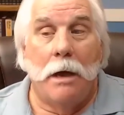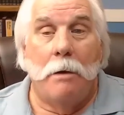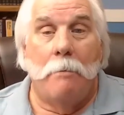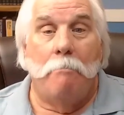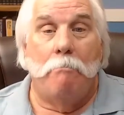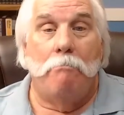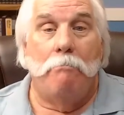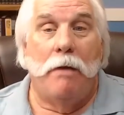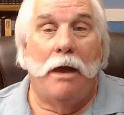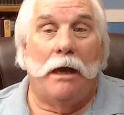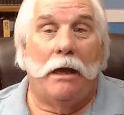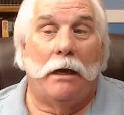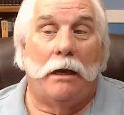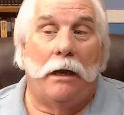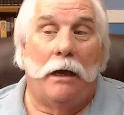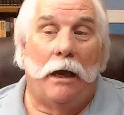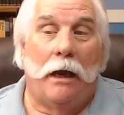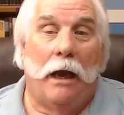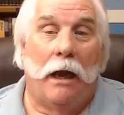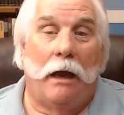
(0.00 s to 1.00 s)

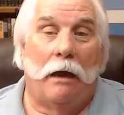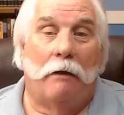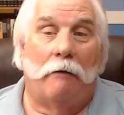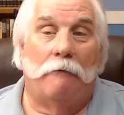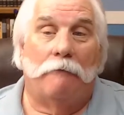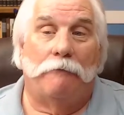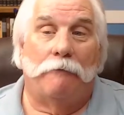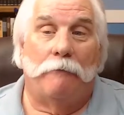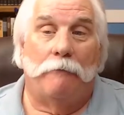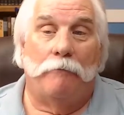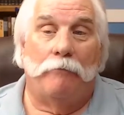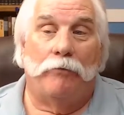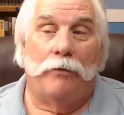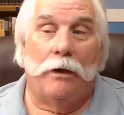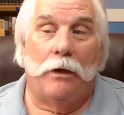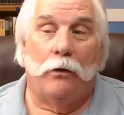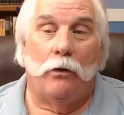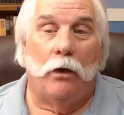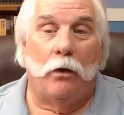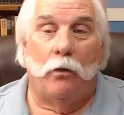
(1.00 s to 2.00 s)
men have,
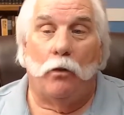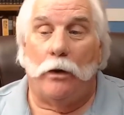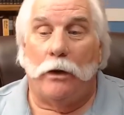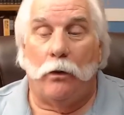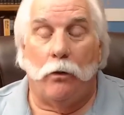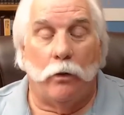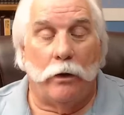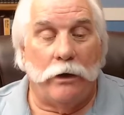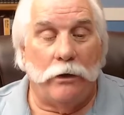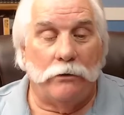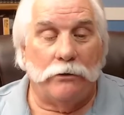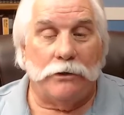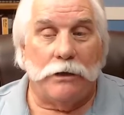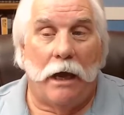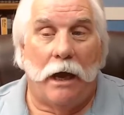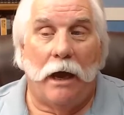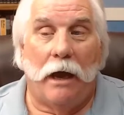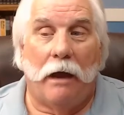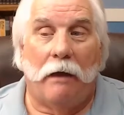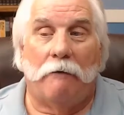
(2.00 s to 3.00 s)
we used to
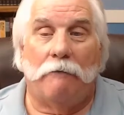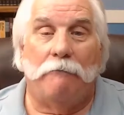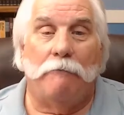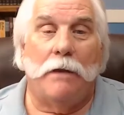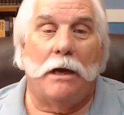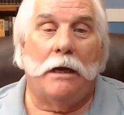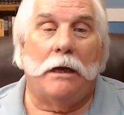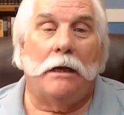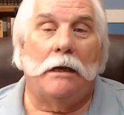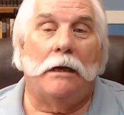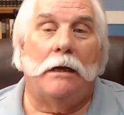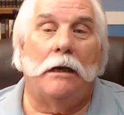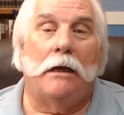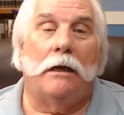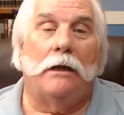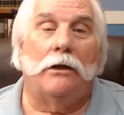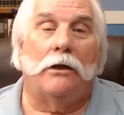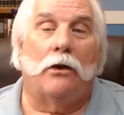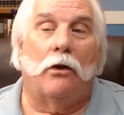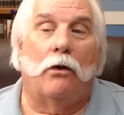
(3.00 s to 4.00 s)
have men
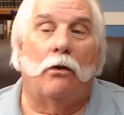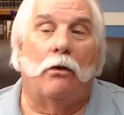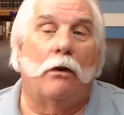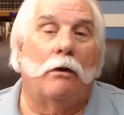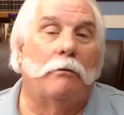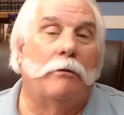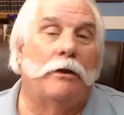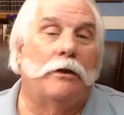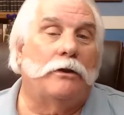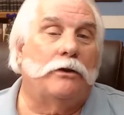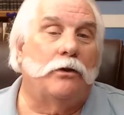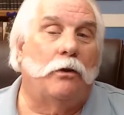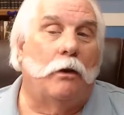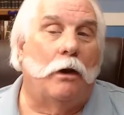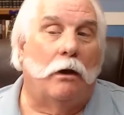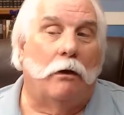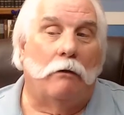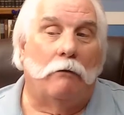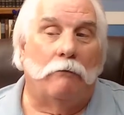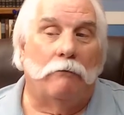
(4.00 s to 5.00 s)
in the Quorum of the
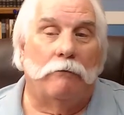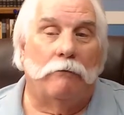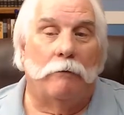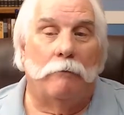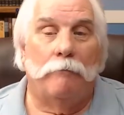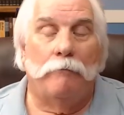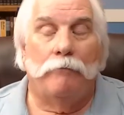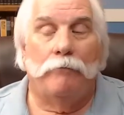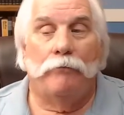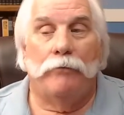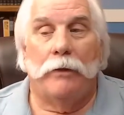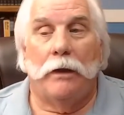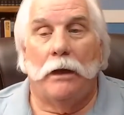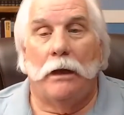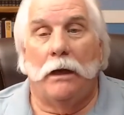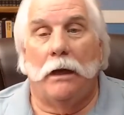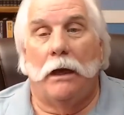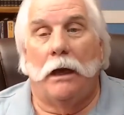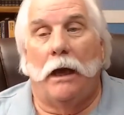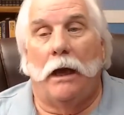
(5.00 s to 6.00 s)
12
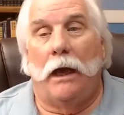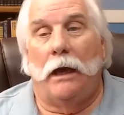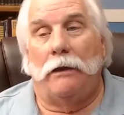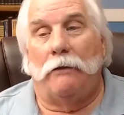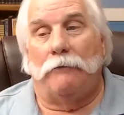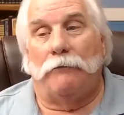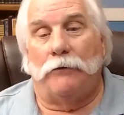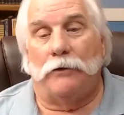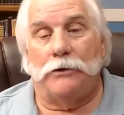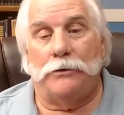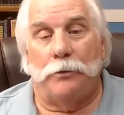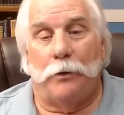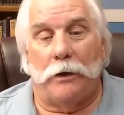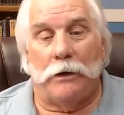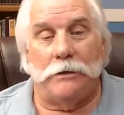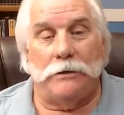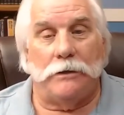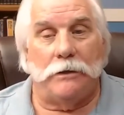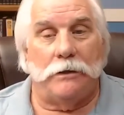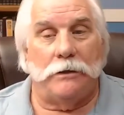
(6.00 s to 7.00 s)
and the First
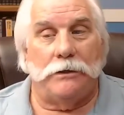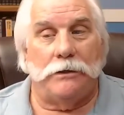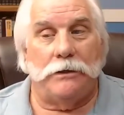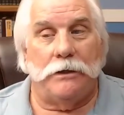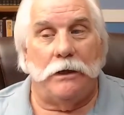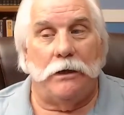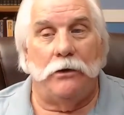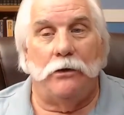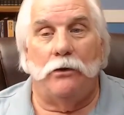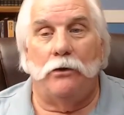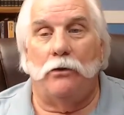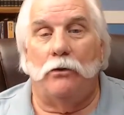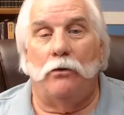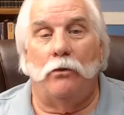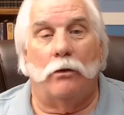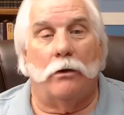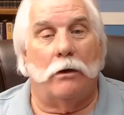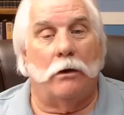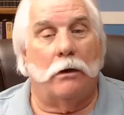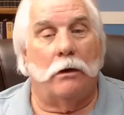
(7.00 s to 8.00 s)
Presidency who
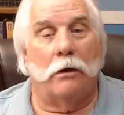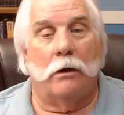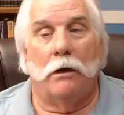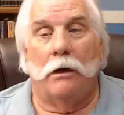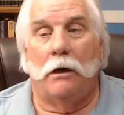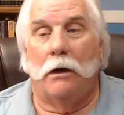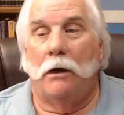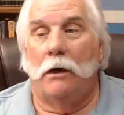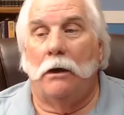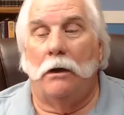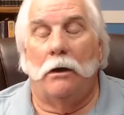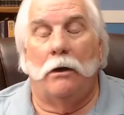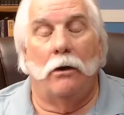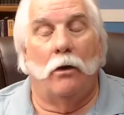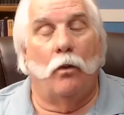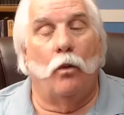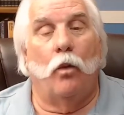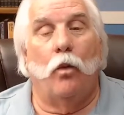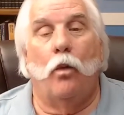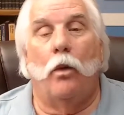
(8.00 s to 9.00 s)
were
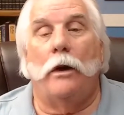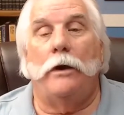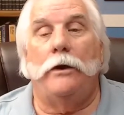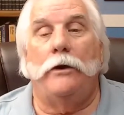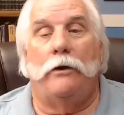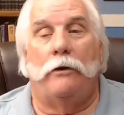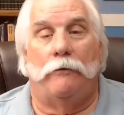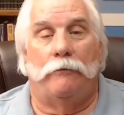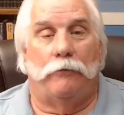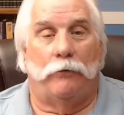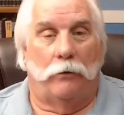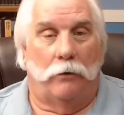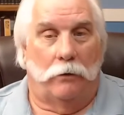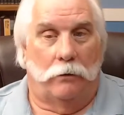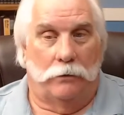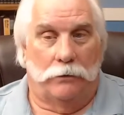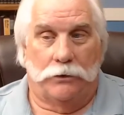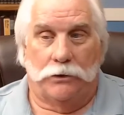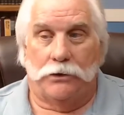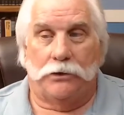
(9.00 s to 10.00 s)
wonderful
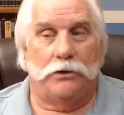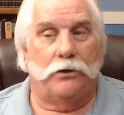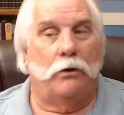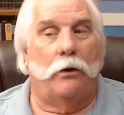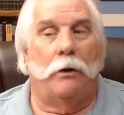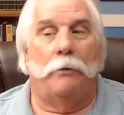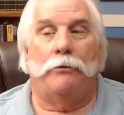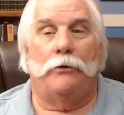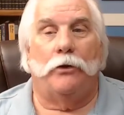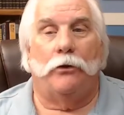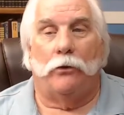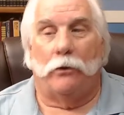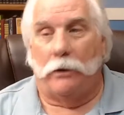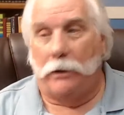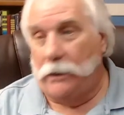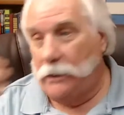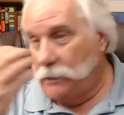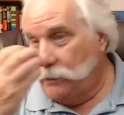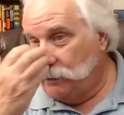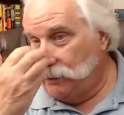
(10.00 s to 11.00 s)

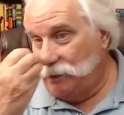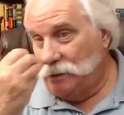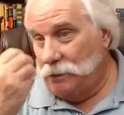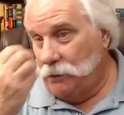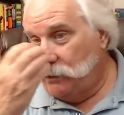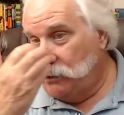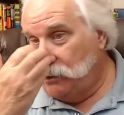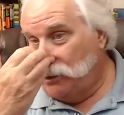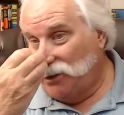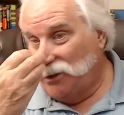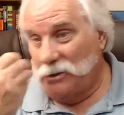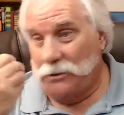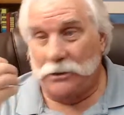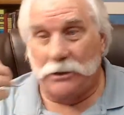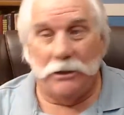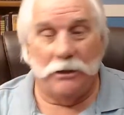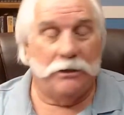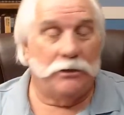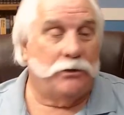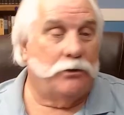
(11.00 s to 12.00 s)
scriptorians,
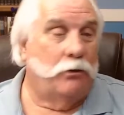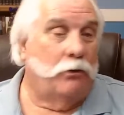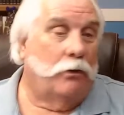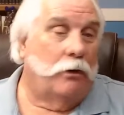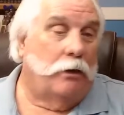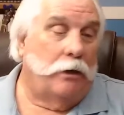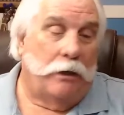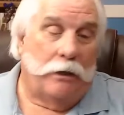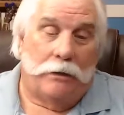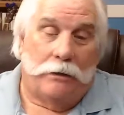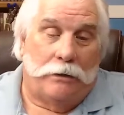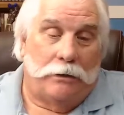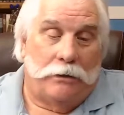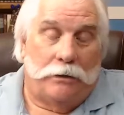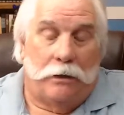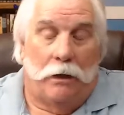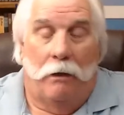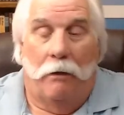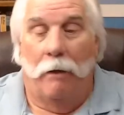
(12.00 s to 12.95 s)
church historians,